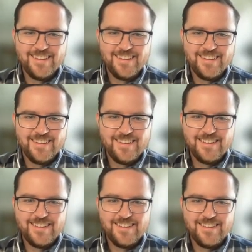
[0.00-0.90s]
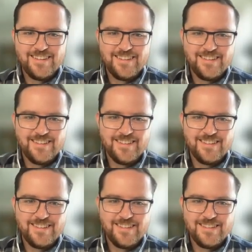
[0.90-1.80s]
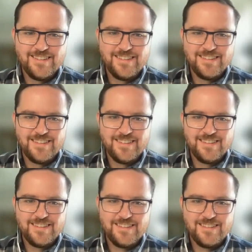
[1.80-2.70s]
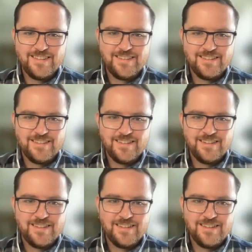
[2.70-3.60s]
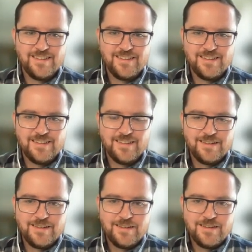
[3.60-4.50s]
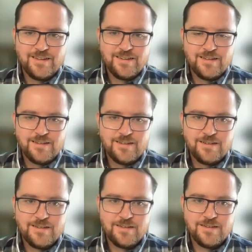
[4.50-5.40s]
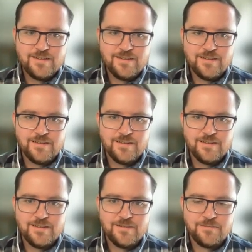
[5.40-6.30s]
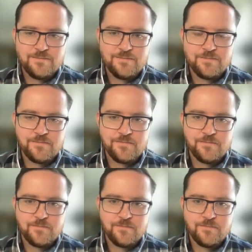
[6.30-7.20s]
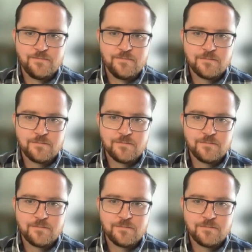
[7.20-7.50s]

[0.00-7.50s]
This person isn't speaking.